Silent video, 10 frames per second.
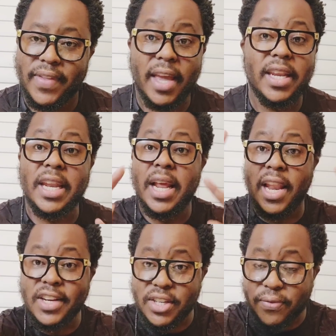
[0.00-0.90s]
and an
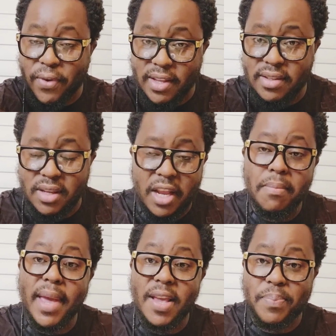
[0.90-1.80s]
electric fence,
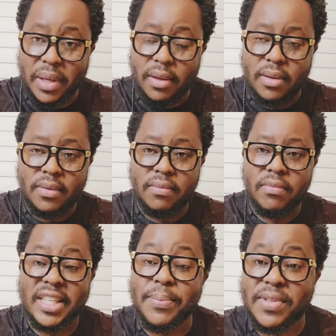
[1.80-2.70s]
and maybe
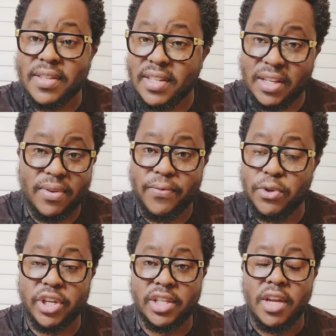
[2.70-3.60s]
some CCTV
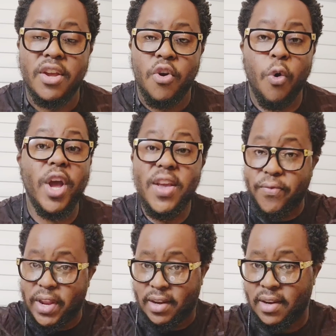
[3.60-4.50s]
footage, or
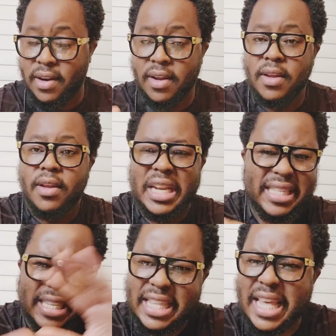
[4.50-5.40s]
even,
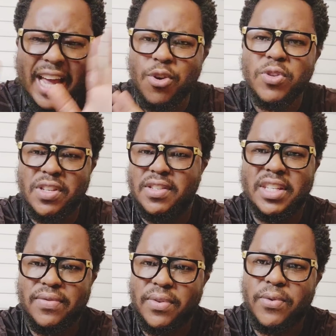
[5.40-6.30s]
let's say there are no
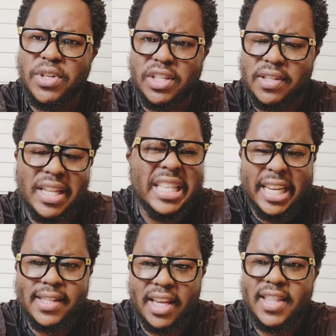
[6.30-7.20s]
CCTV footages. Let's
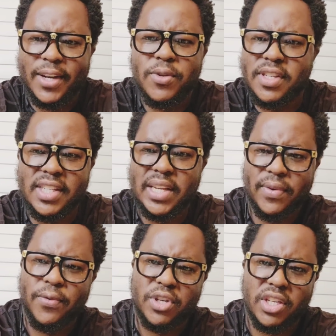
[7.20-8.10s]
just say there are no
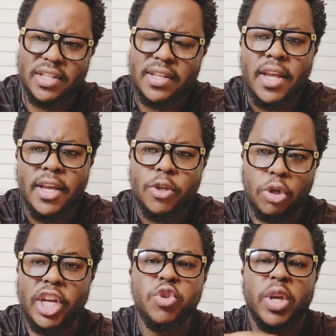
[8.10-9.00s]
CCTV footages, so
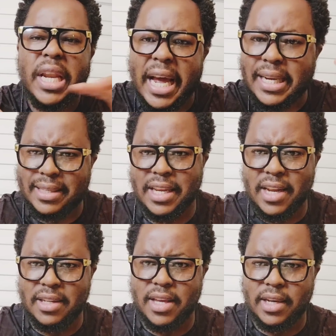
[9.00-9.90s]
that you can
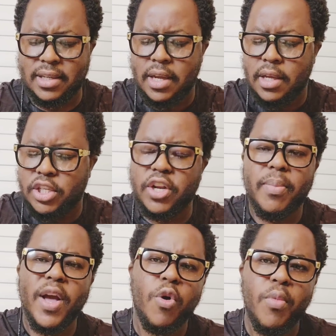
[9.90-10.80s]
understand that
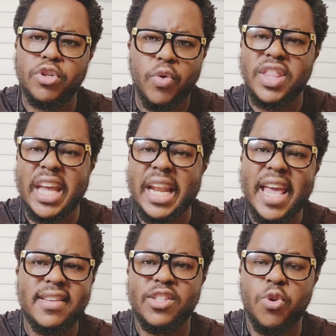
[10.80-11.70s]
Jeremiah Omoto, whether he
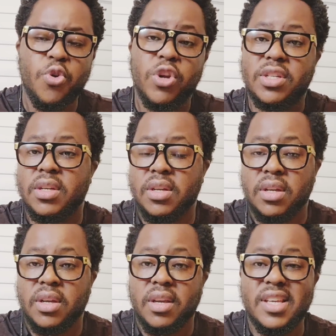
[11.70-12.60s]
likes it or not,
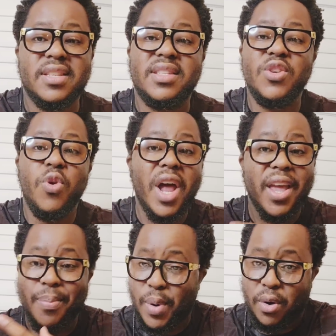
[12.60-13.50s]
he is still
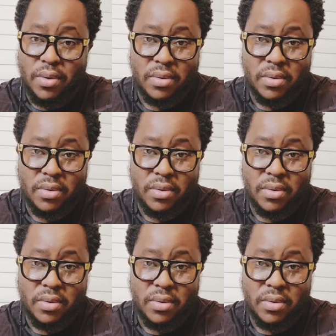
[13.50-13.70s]
liable